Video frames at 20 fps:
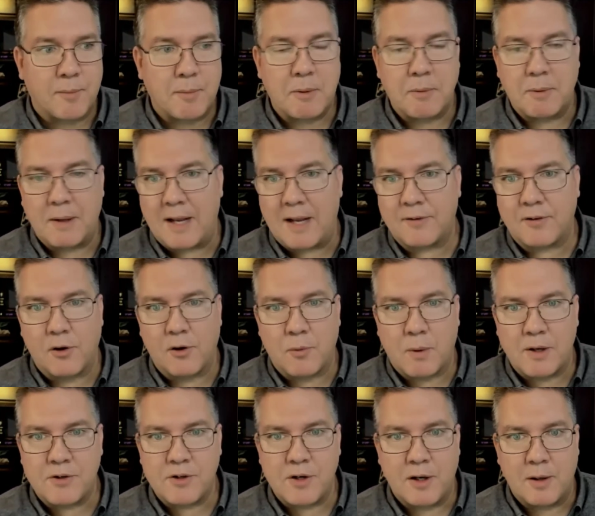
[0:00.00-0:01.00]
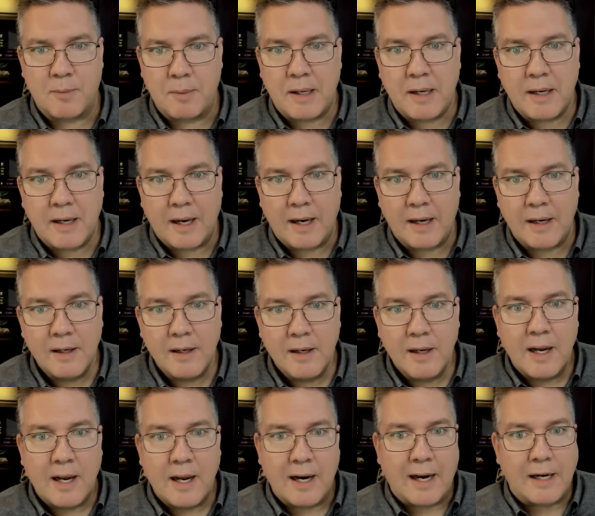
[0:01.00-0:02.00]
Somebody would ask a question in a meeting
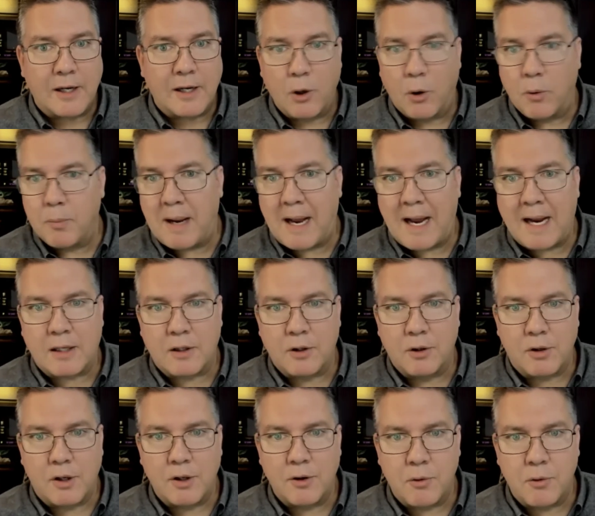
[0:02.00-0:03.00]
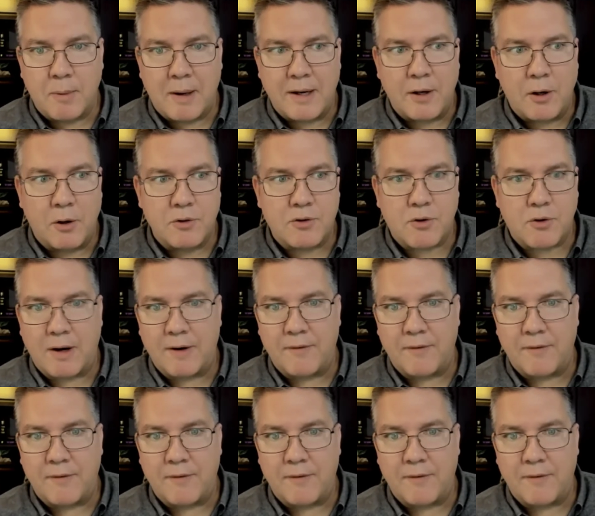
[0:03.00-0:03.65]
and I'd go back looking through my notes,